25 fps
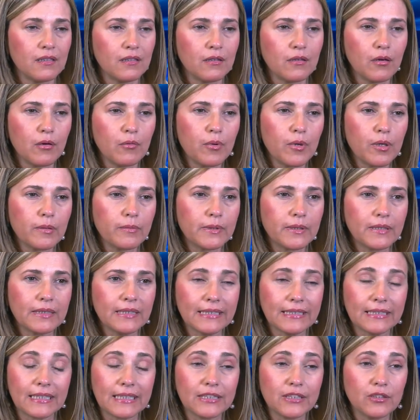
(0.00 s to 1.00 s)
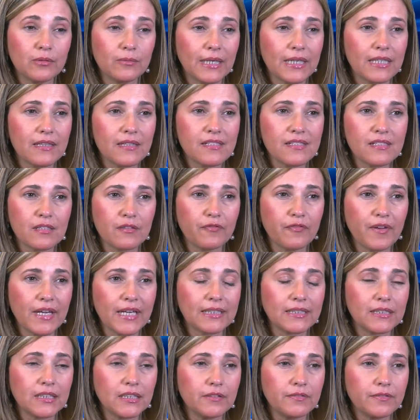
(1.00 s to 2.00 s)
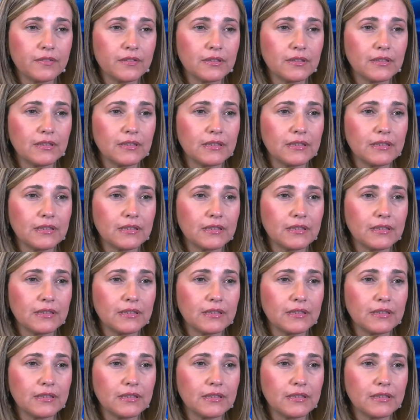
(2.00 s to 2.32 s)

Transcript: However, lenalidomide is effective